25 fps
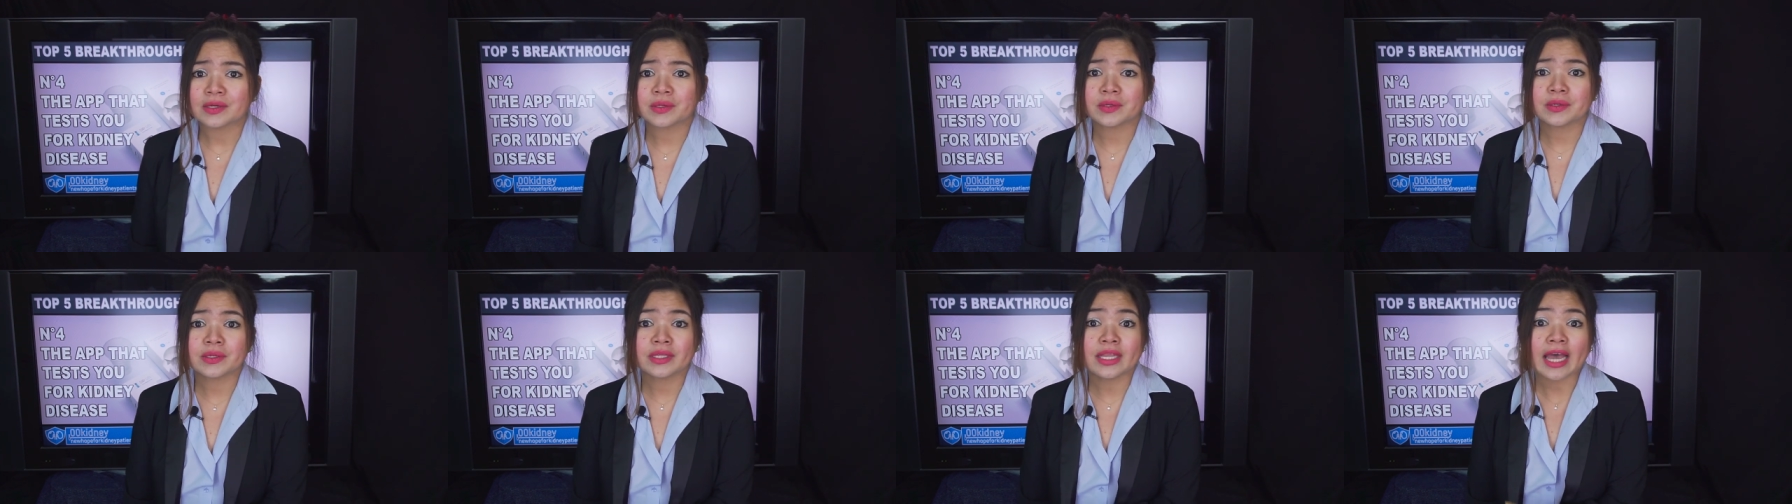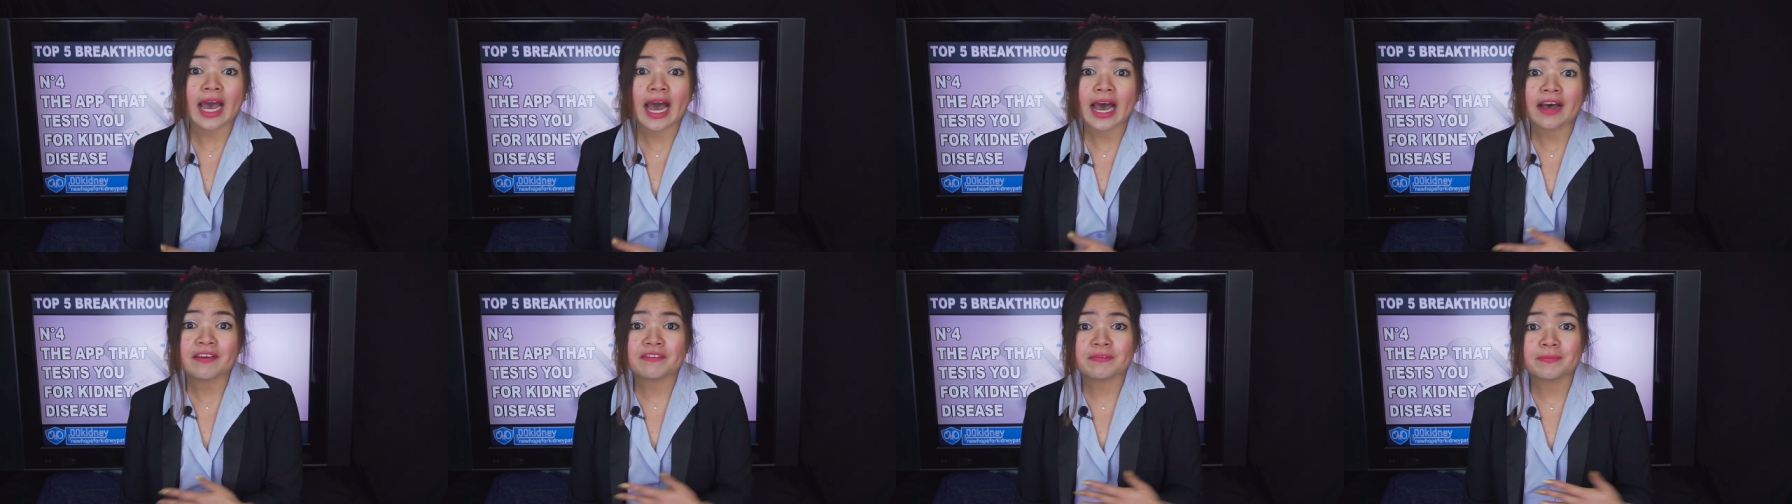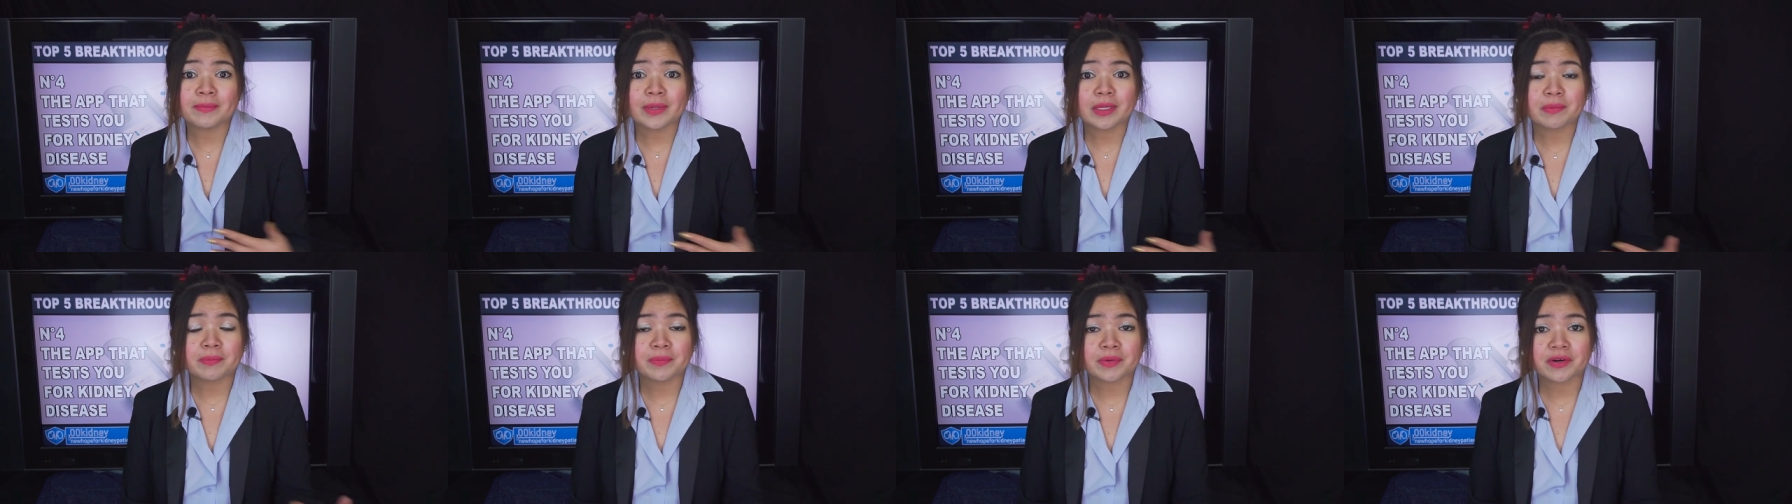could
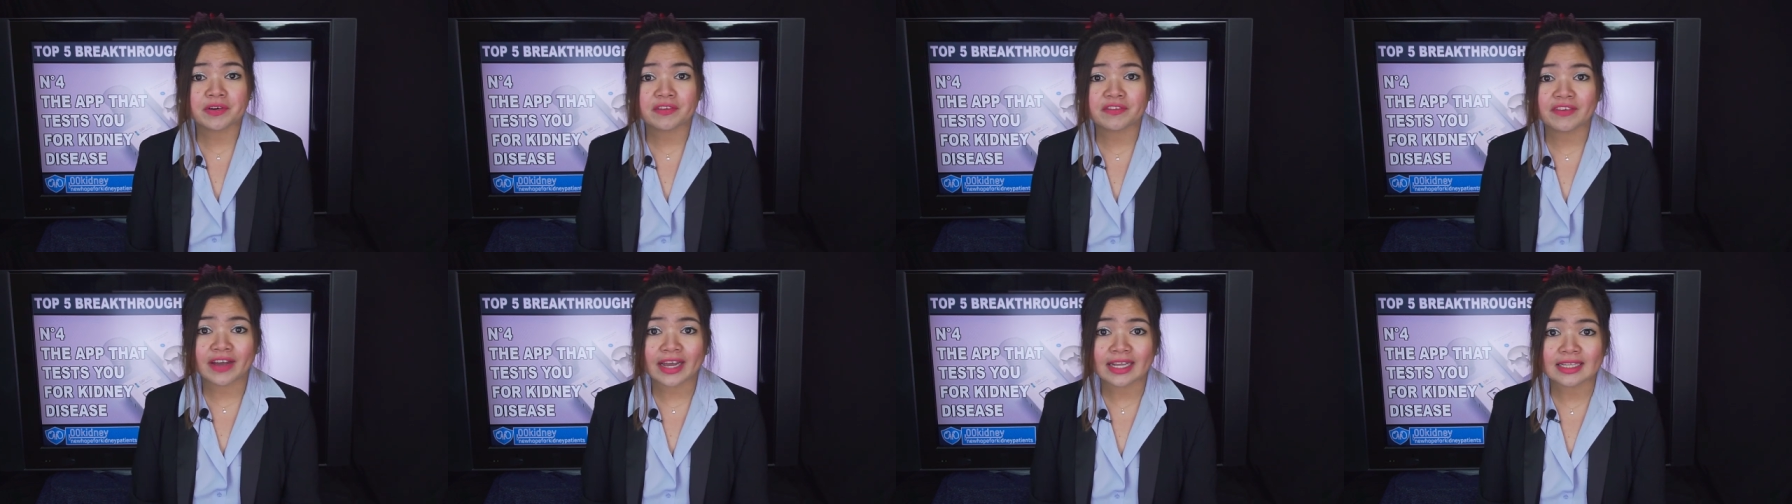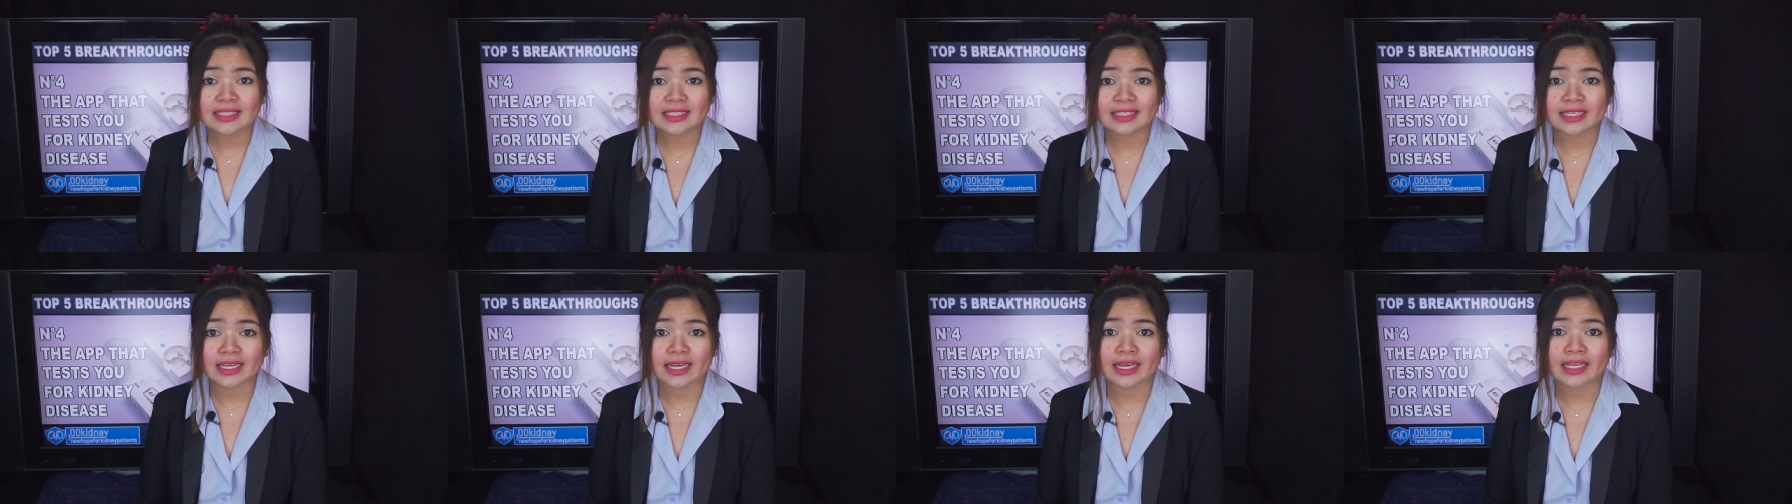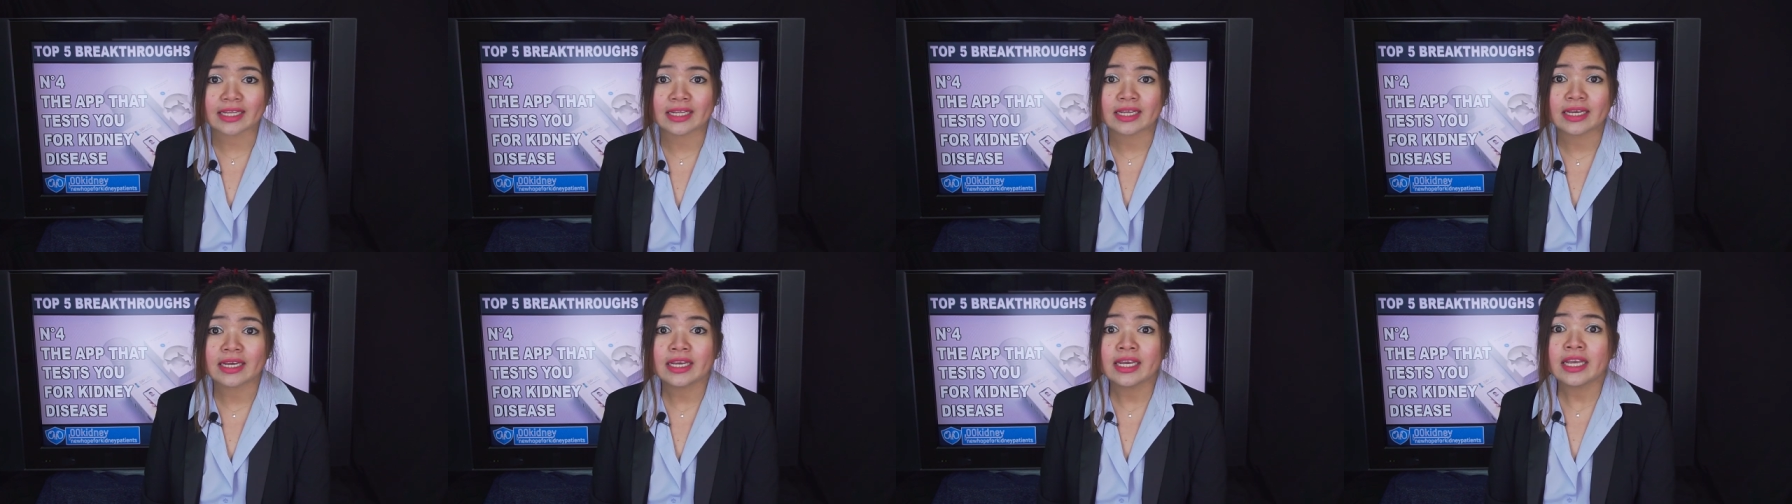have been
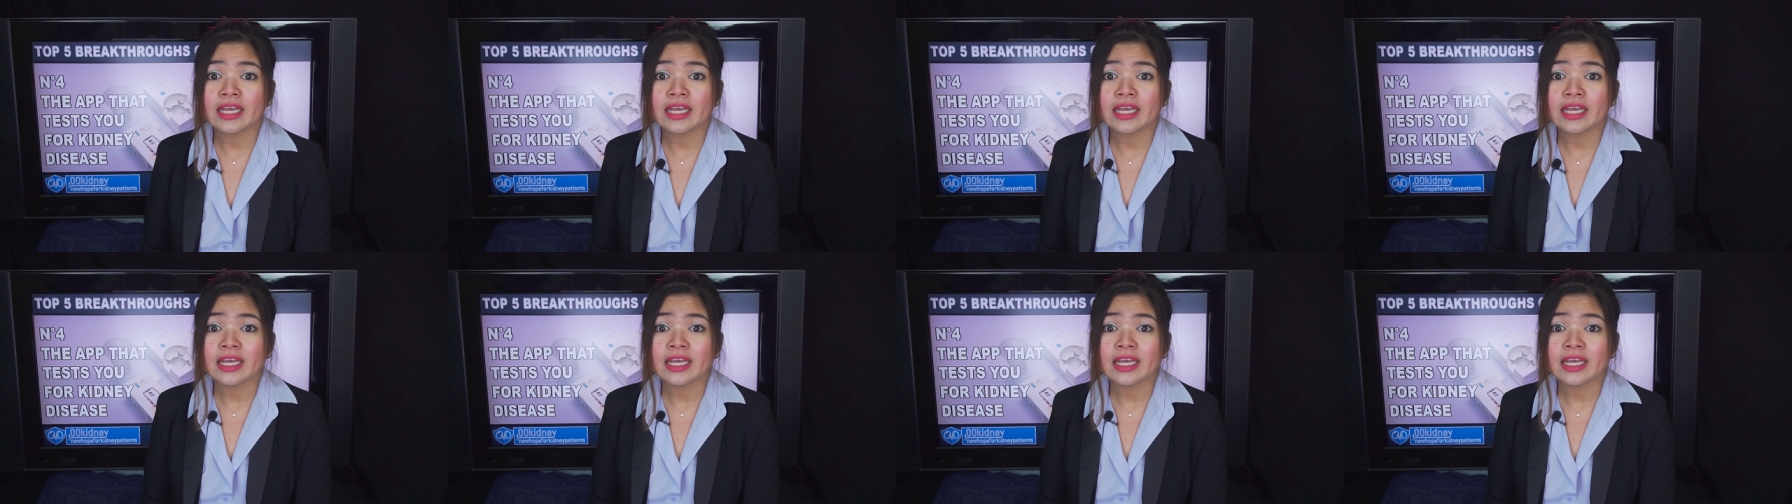prevented